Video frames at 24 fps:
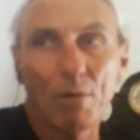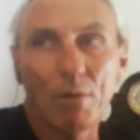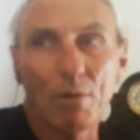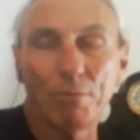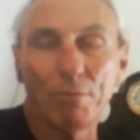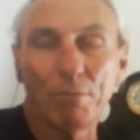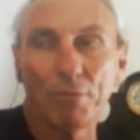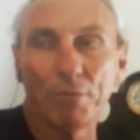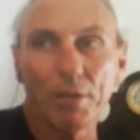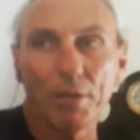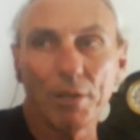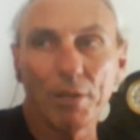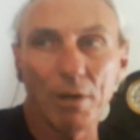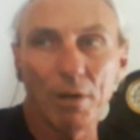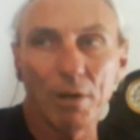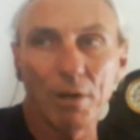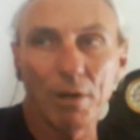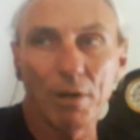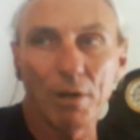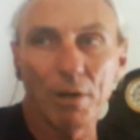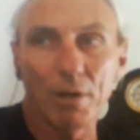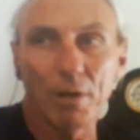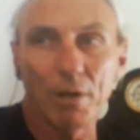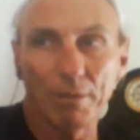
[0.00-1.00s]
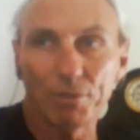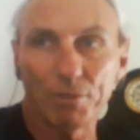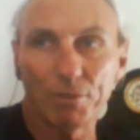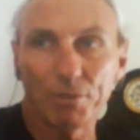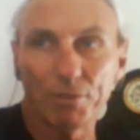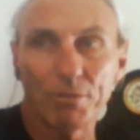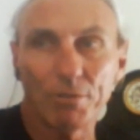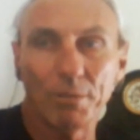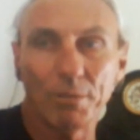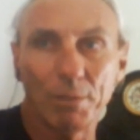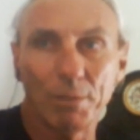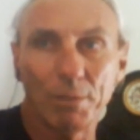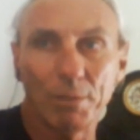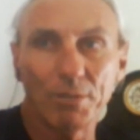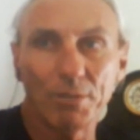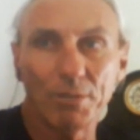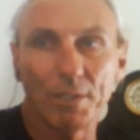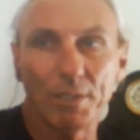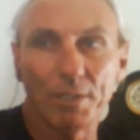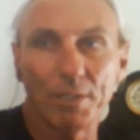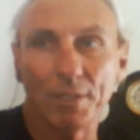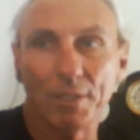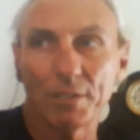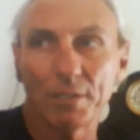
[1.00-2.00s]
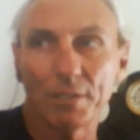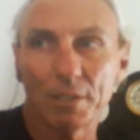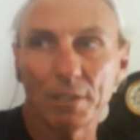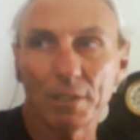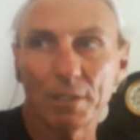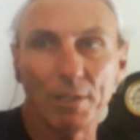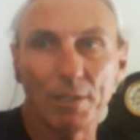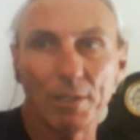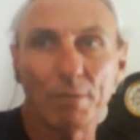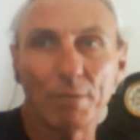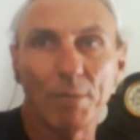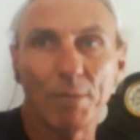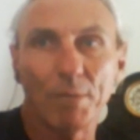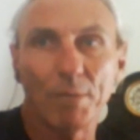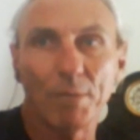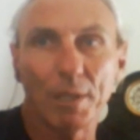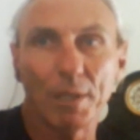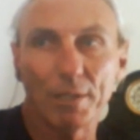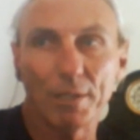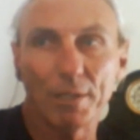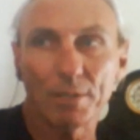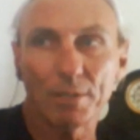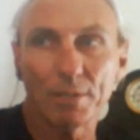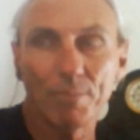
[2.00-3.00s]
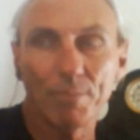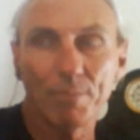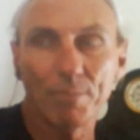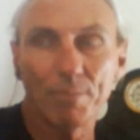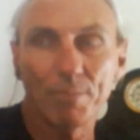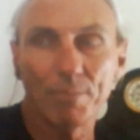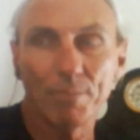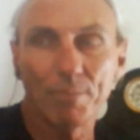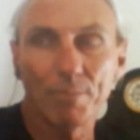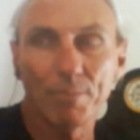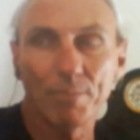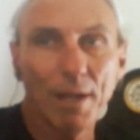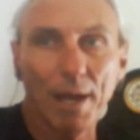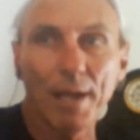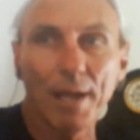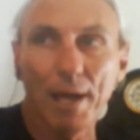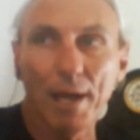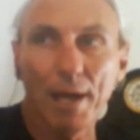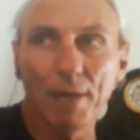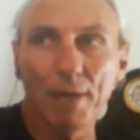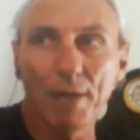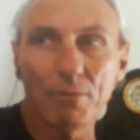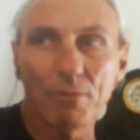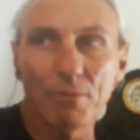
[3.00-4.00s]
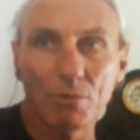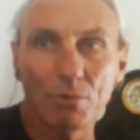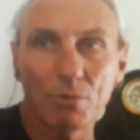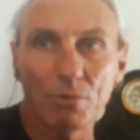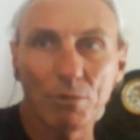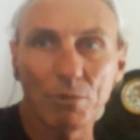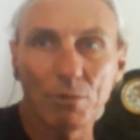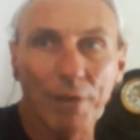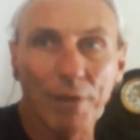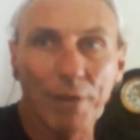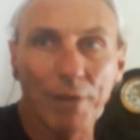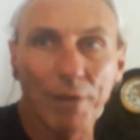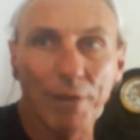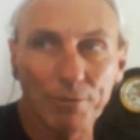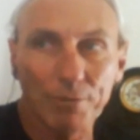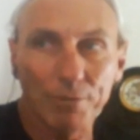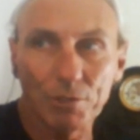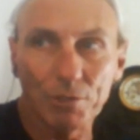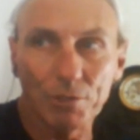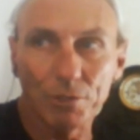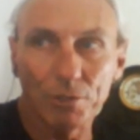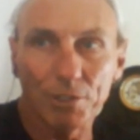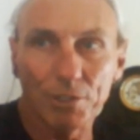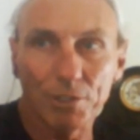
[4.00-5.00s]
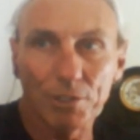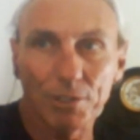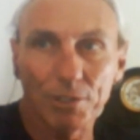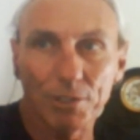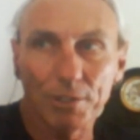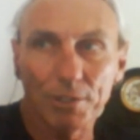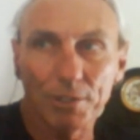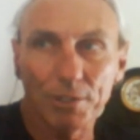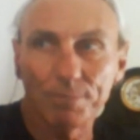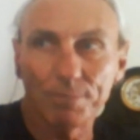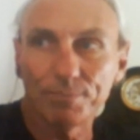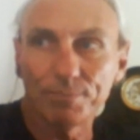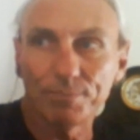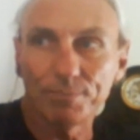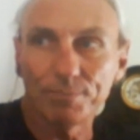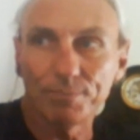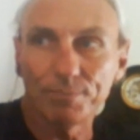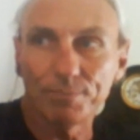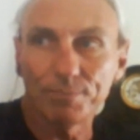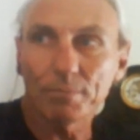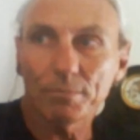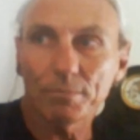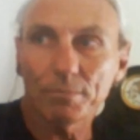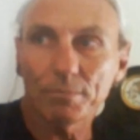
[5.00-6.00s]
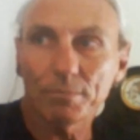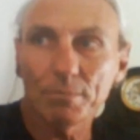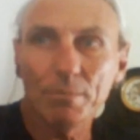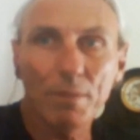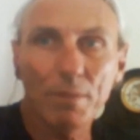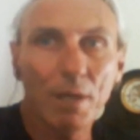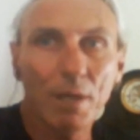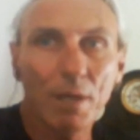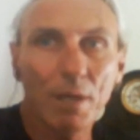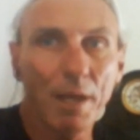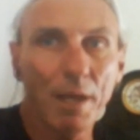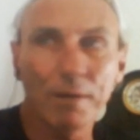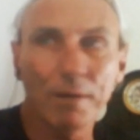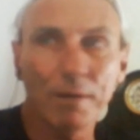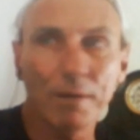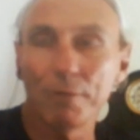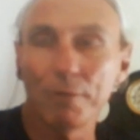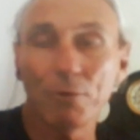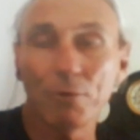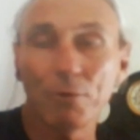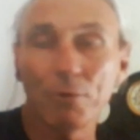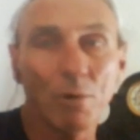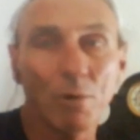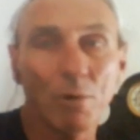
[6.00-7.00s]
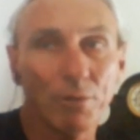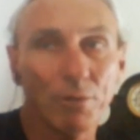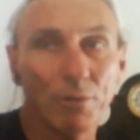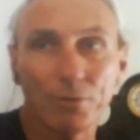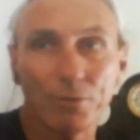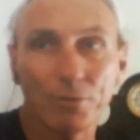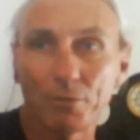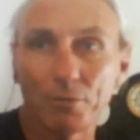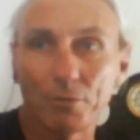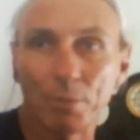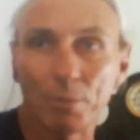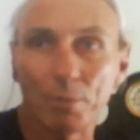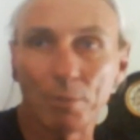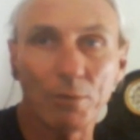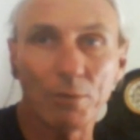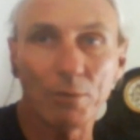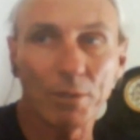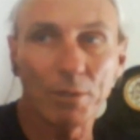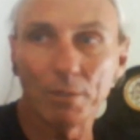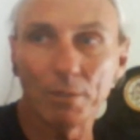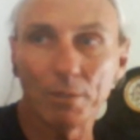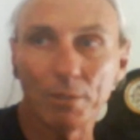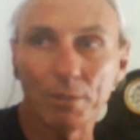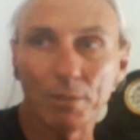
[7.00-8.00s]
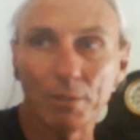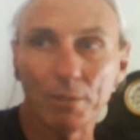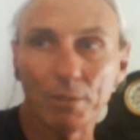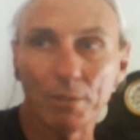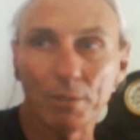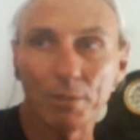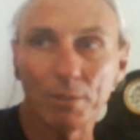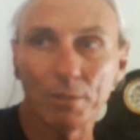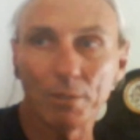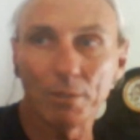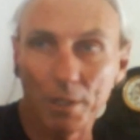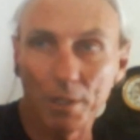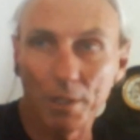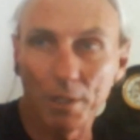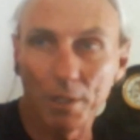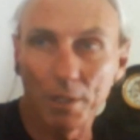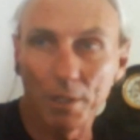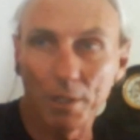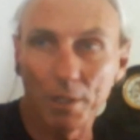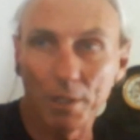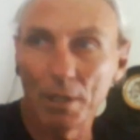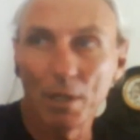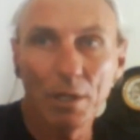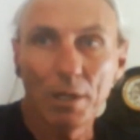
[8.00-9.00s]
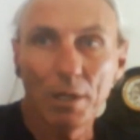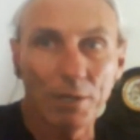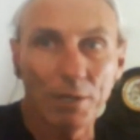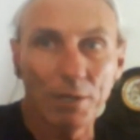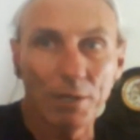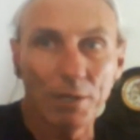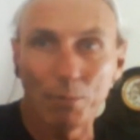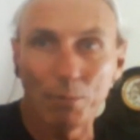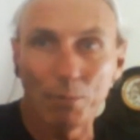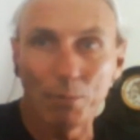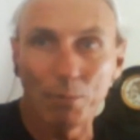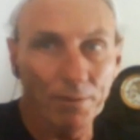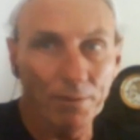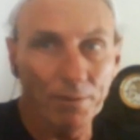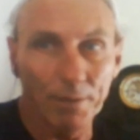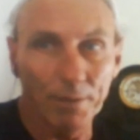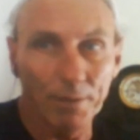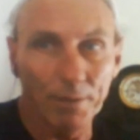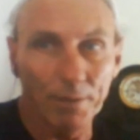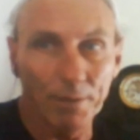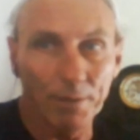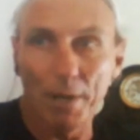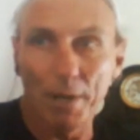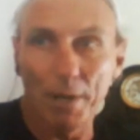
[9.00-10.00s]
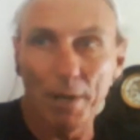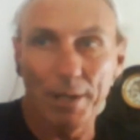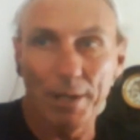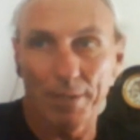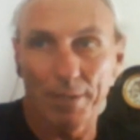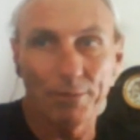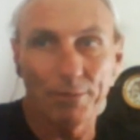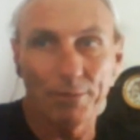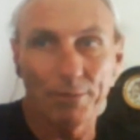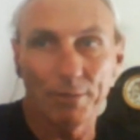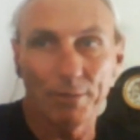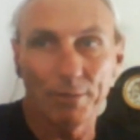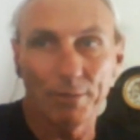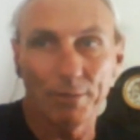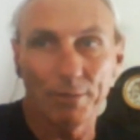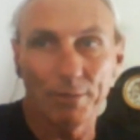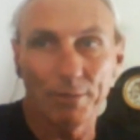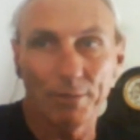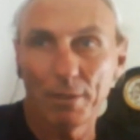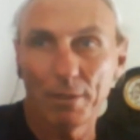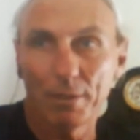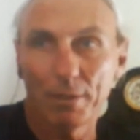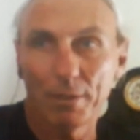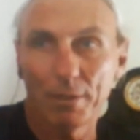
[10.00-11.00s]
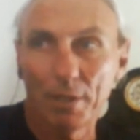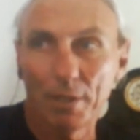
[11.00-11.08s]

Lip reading: hopefully all of us do in the business, you know, because I do a lot of churches. And, of course, the spoken word is one of their products.